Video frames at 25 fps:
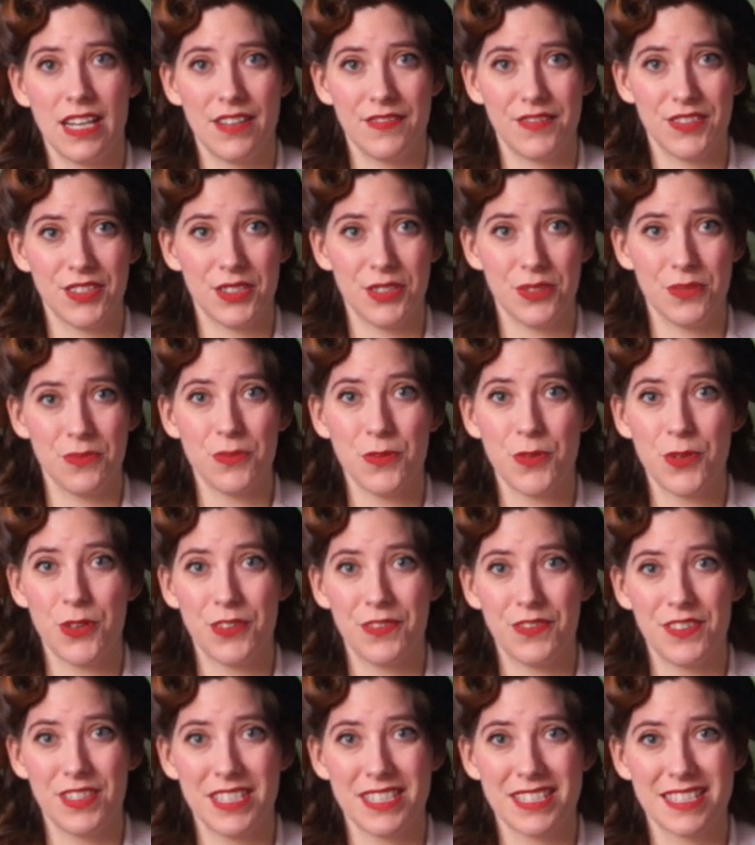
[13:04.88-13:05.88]
have to do more
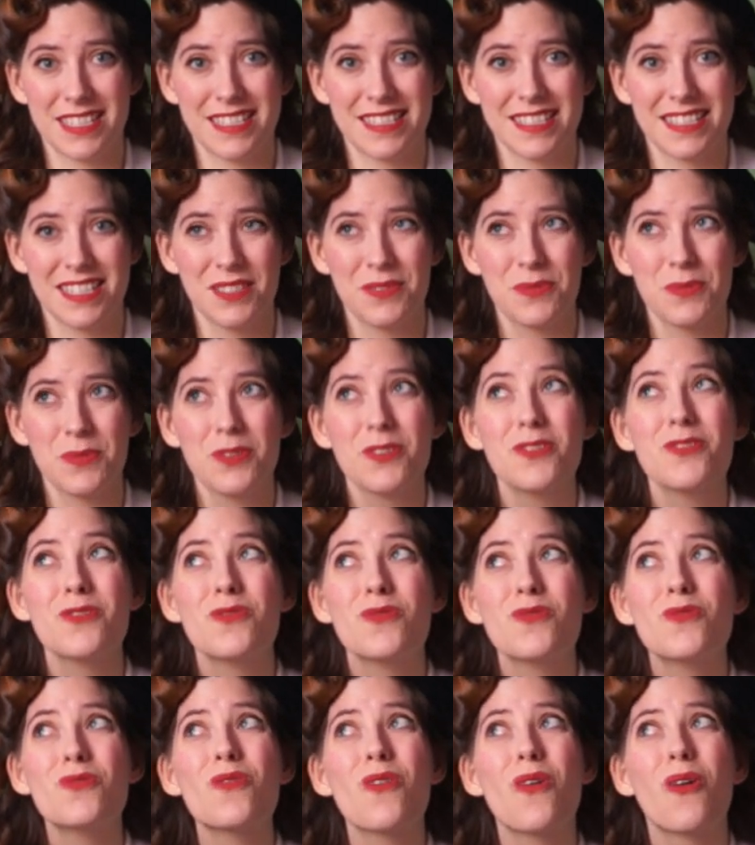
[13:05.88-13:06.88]
of these because this was
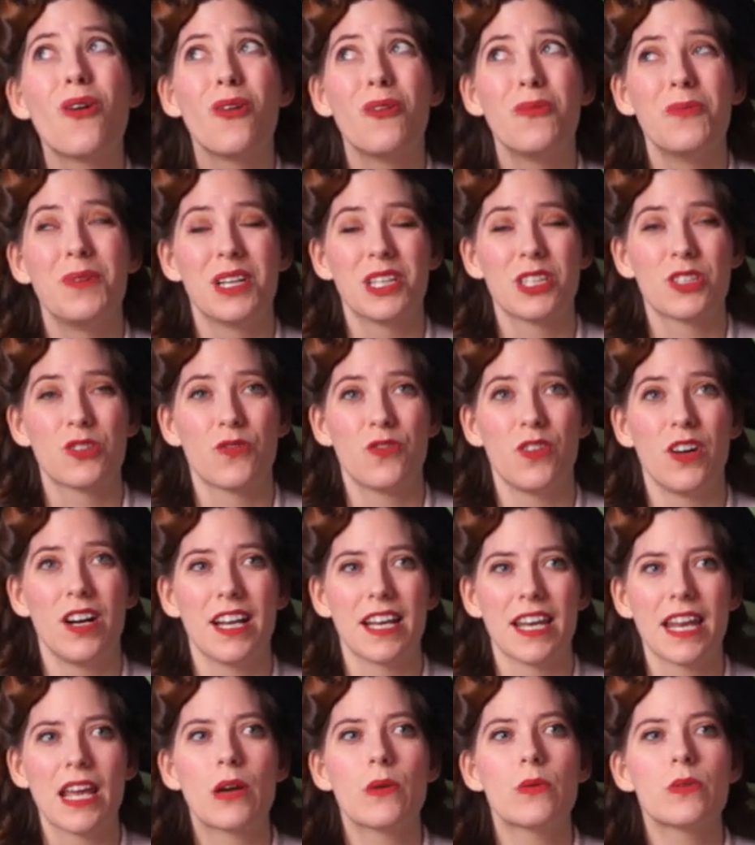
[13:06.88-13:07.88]
so much
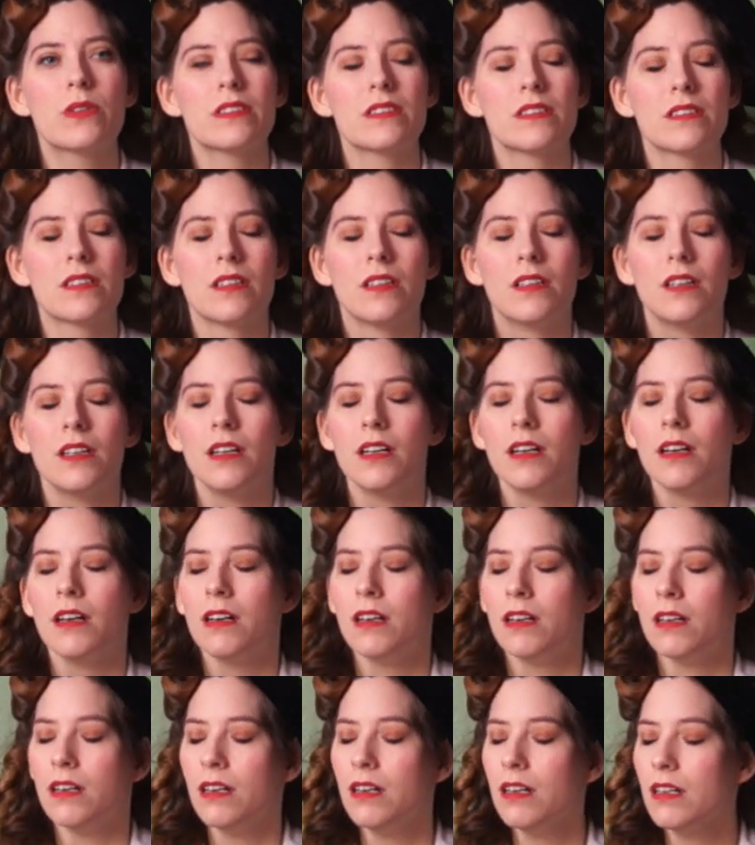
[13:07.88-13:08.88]
fun. It was
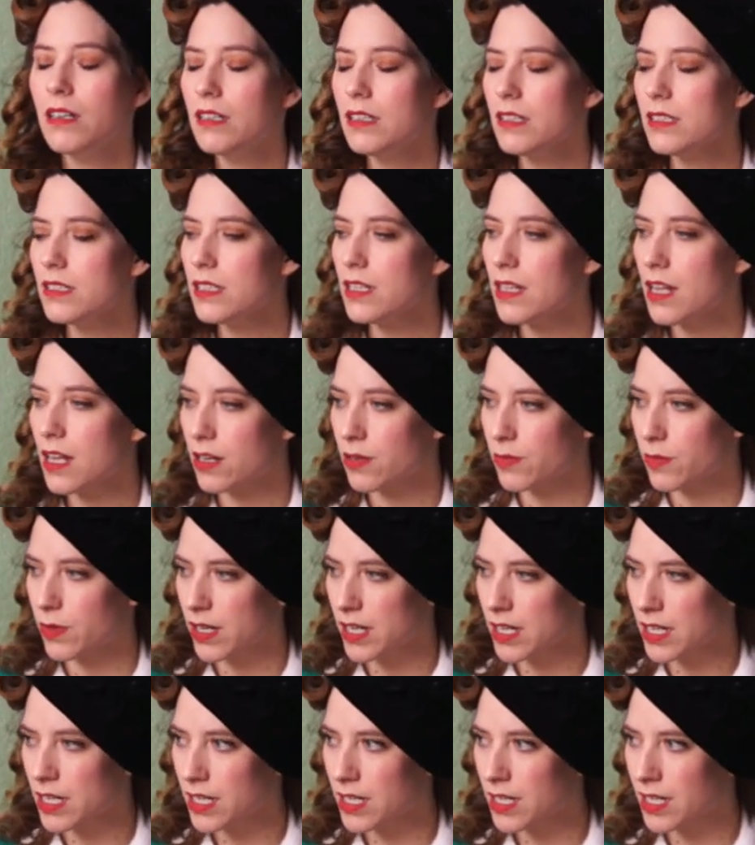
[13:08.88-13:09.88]
a lot of
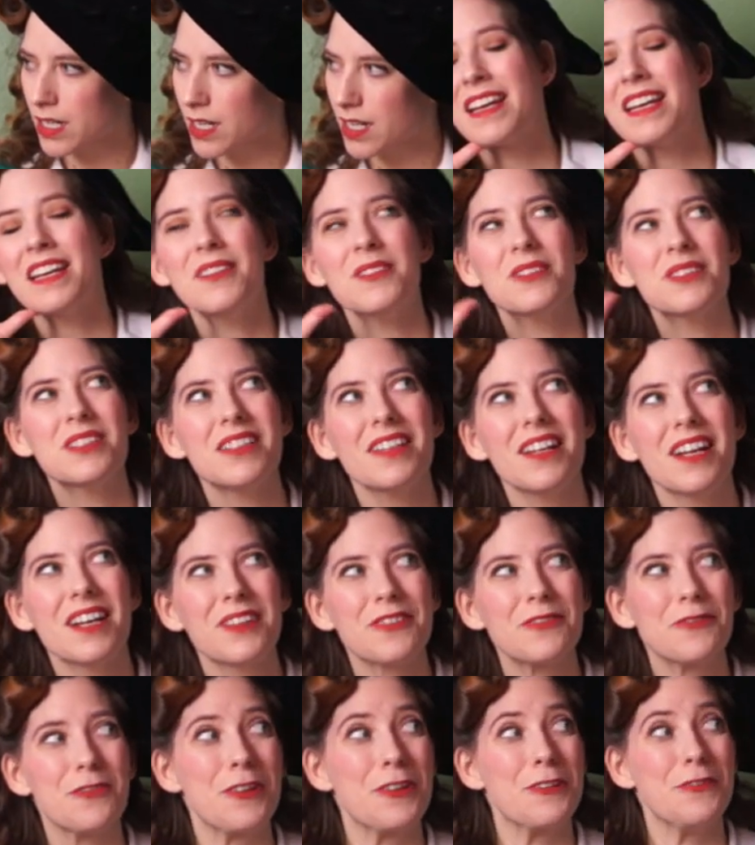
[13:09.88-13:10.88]
work. There's a
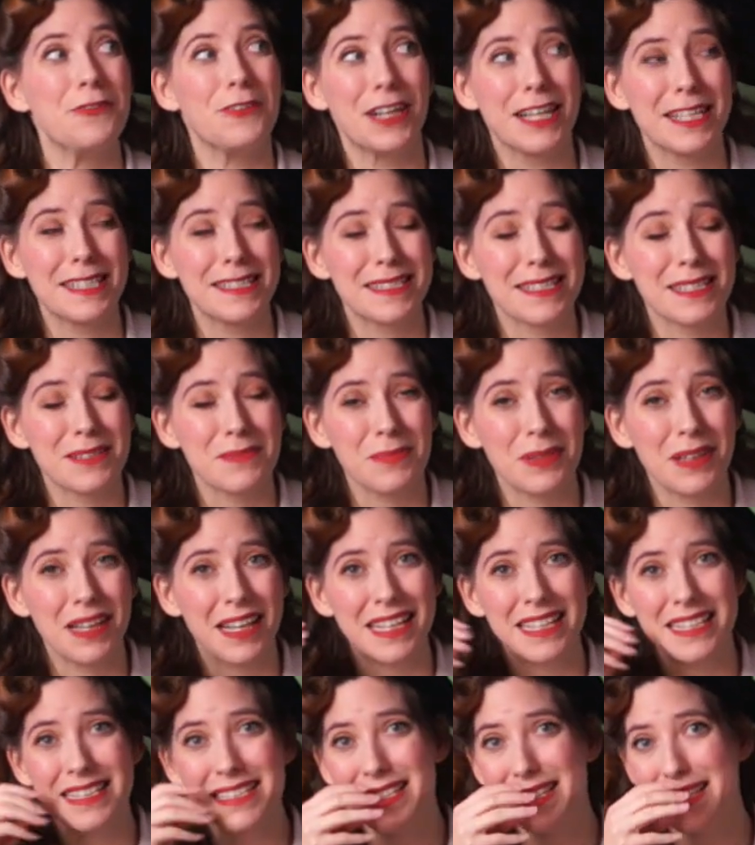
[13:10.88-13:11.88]
lot of revising
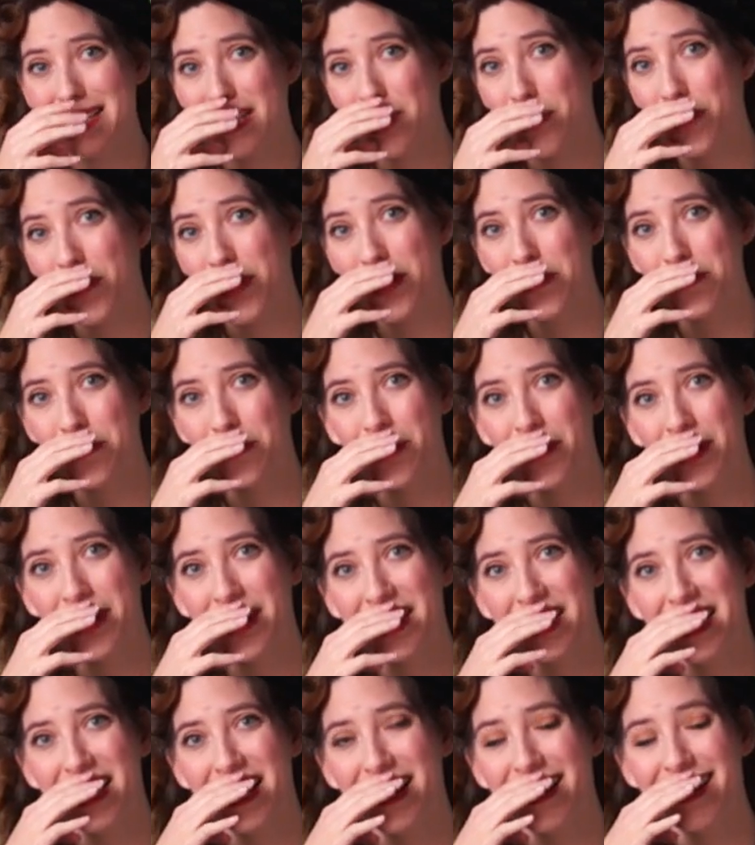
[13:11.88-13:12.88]
plans as I went,
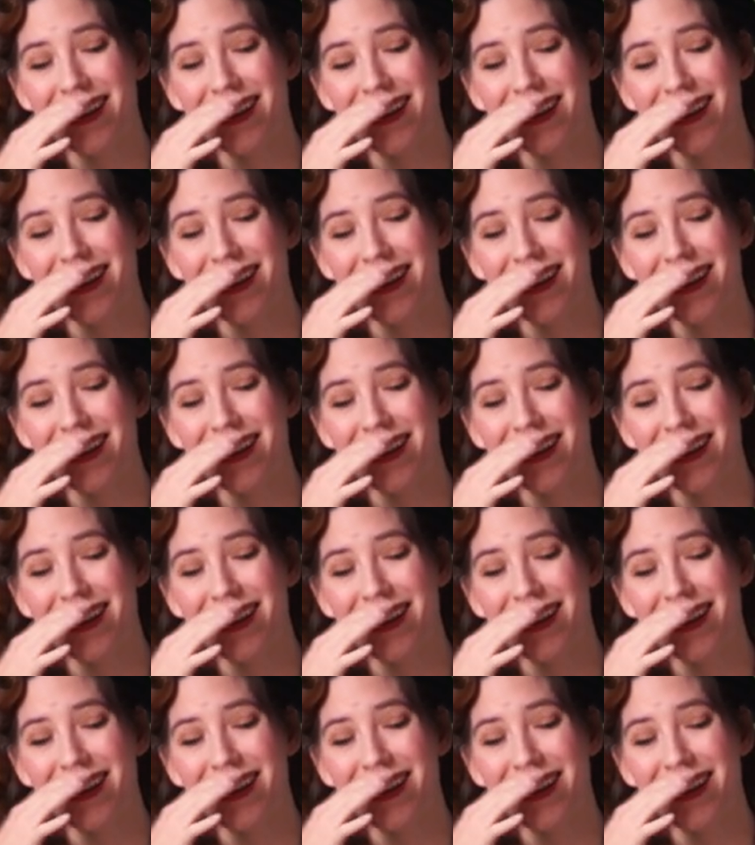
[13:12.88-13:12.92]
but